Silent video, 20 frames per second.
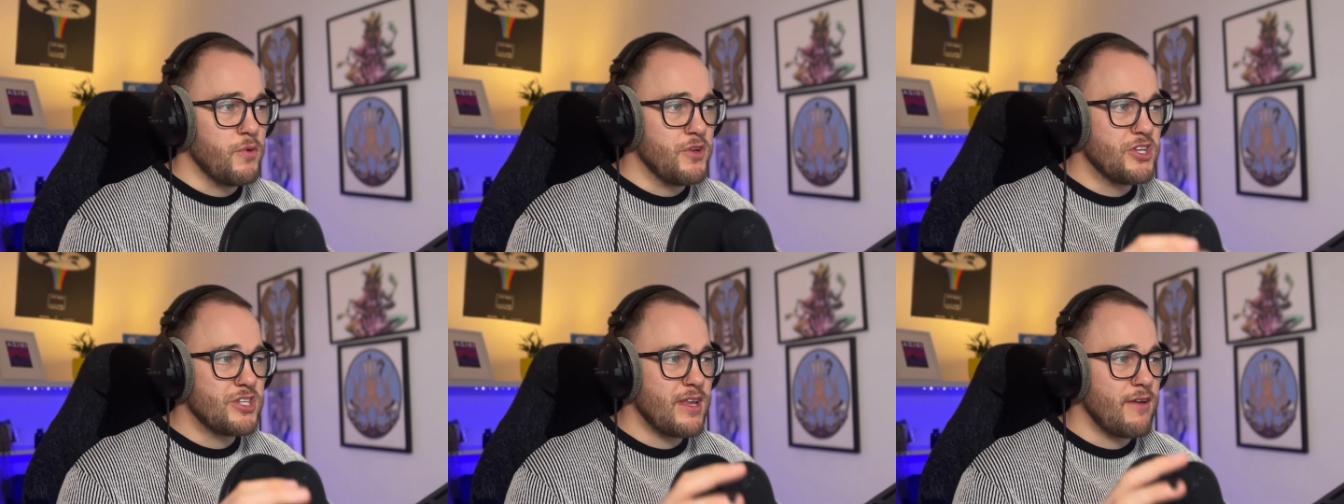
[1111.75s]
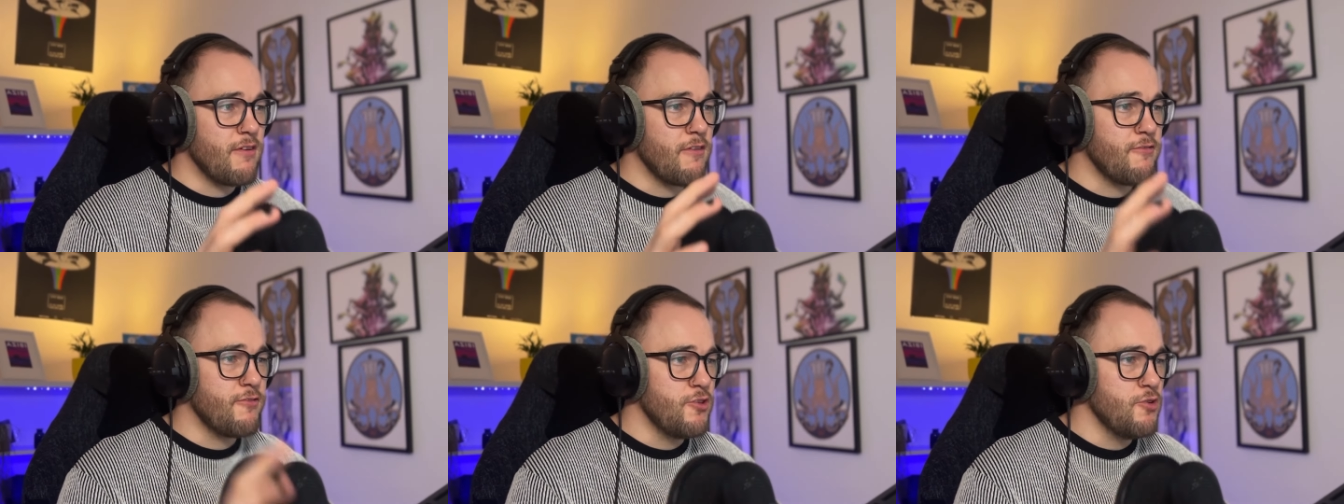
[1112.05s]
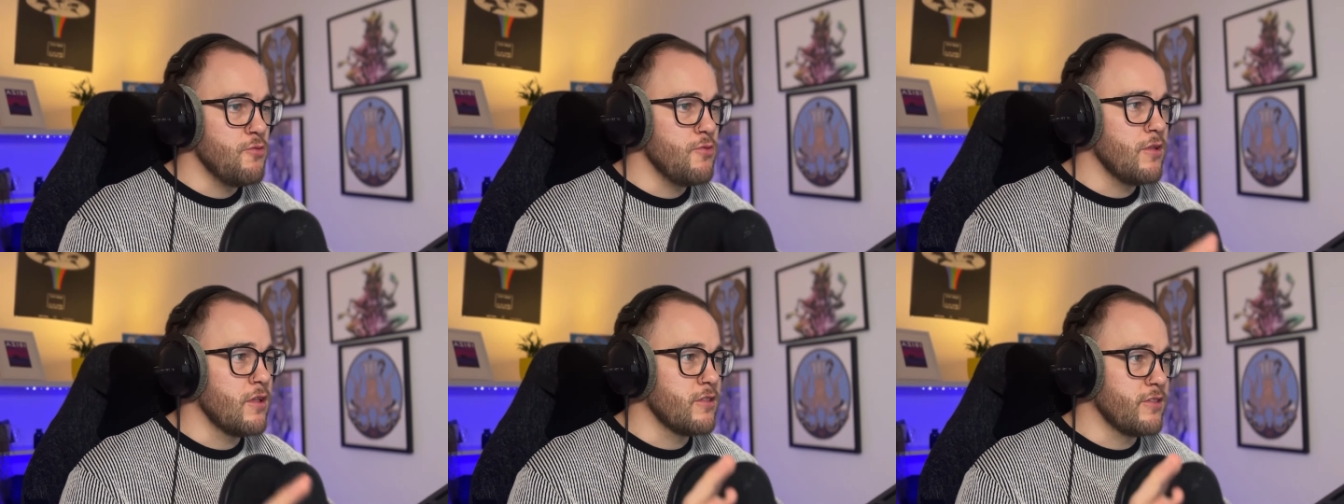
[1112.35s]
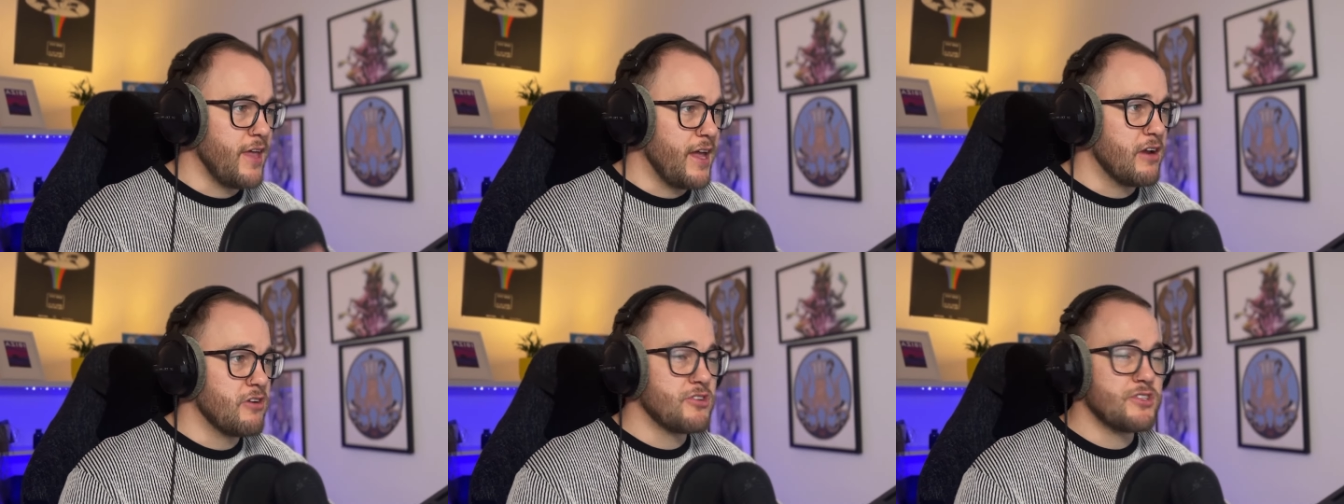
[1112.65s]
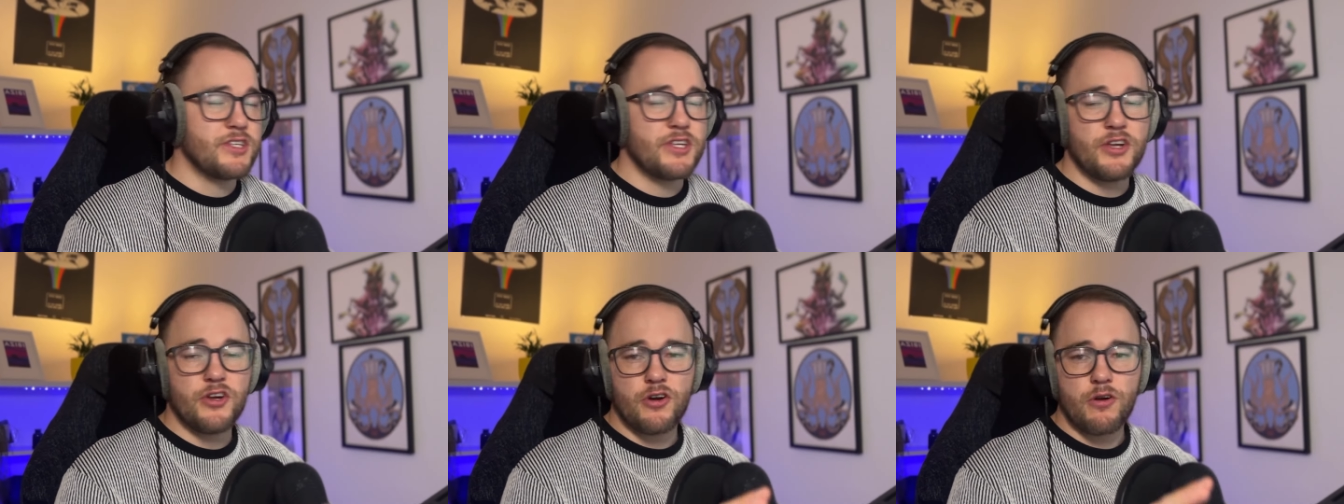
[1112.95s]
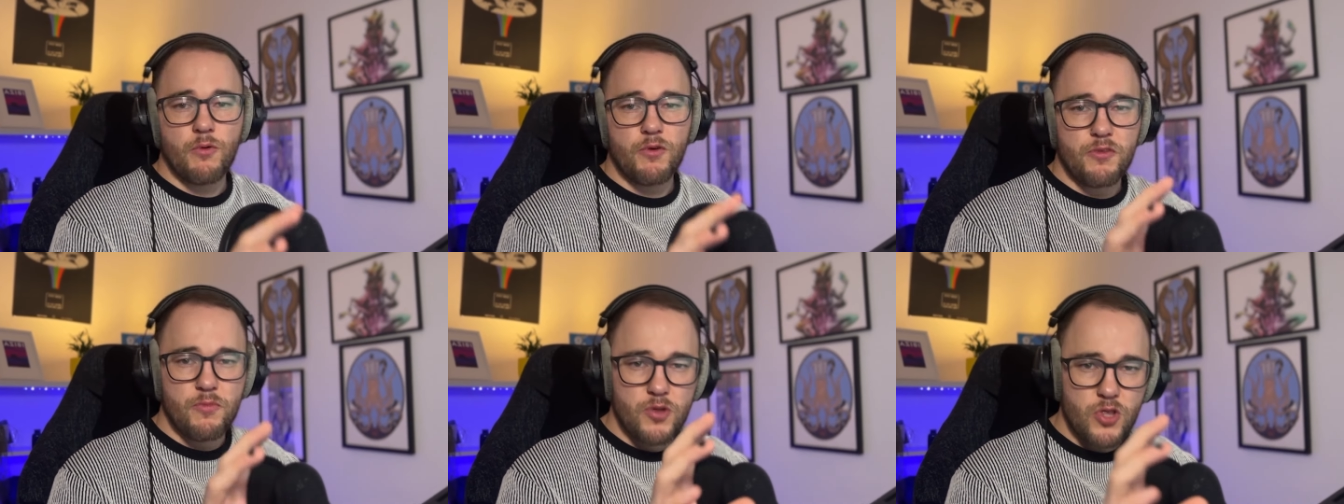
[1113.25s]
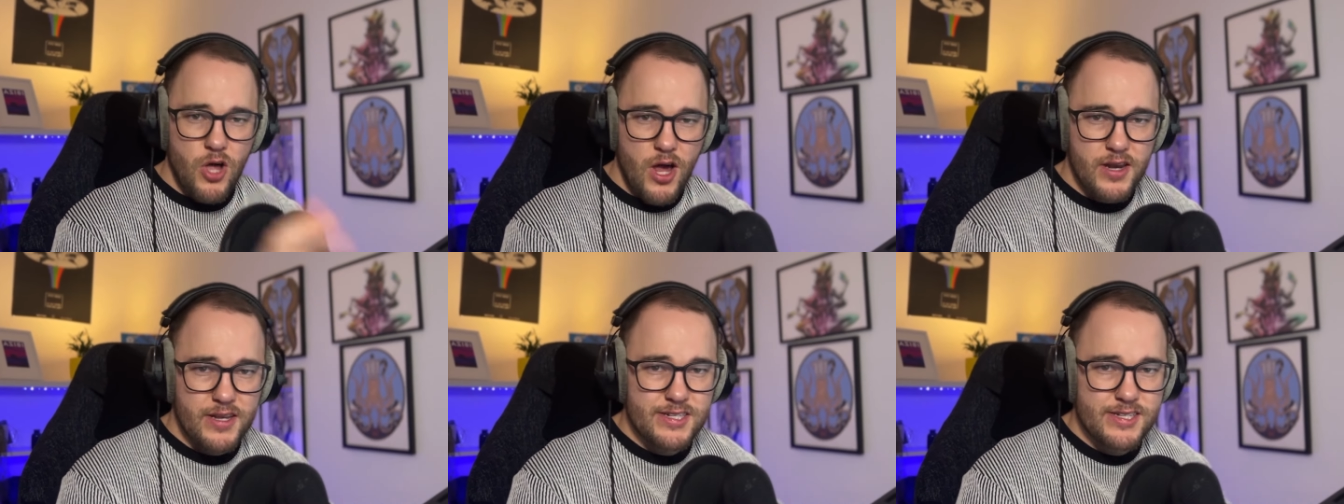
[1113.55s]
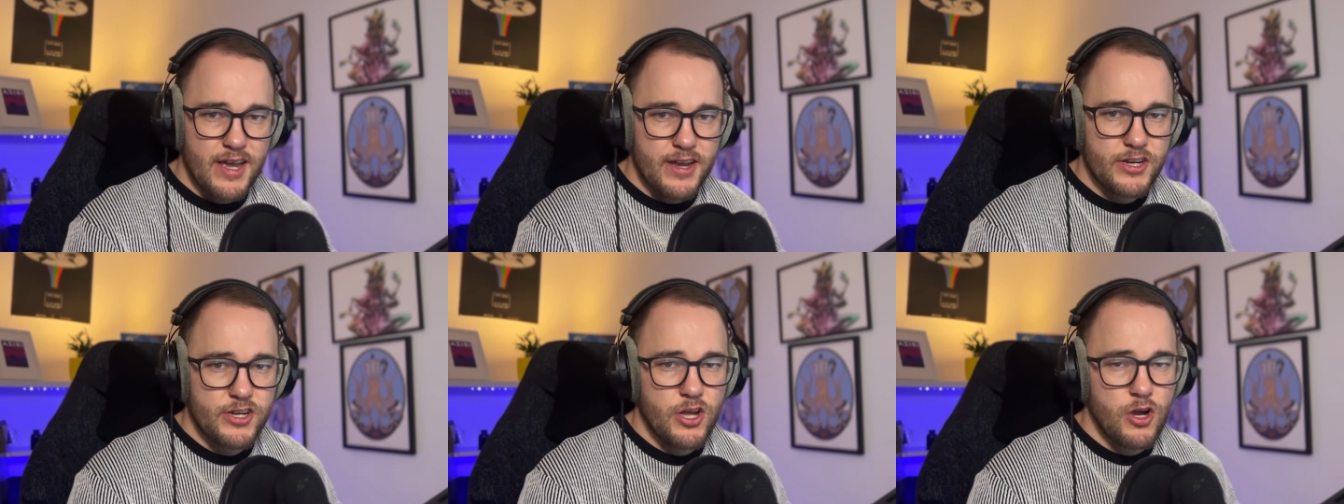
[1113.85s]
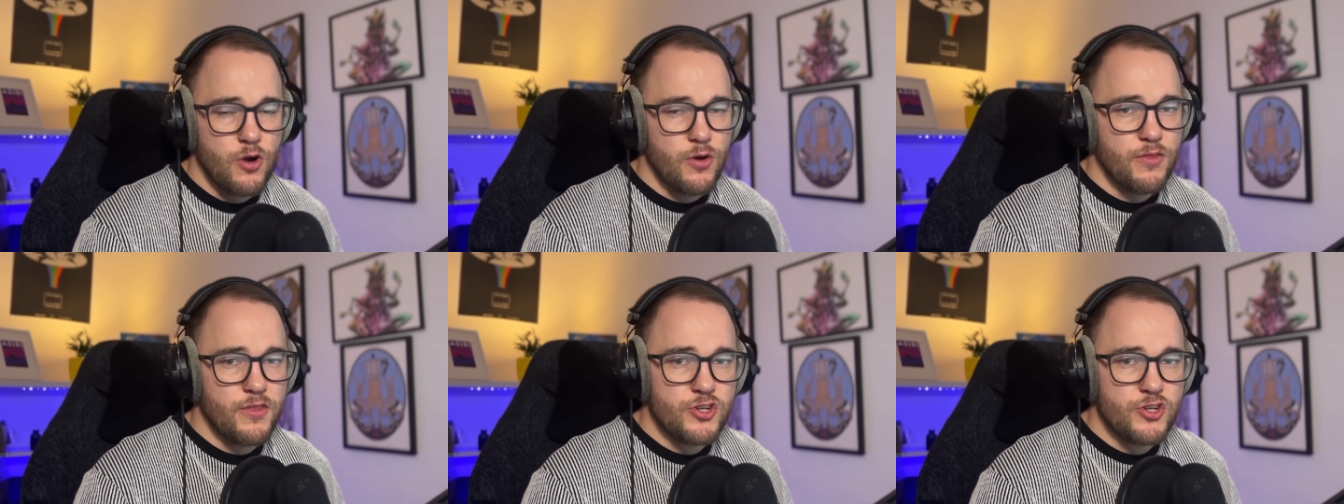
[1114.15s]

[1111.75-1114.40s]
We just have a few layers here. With melodic techno,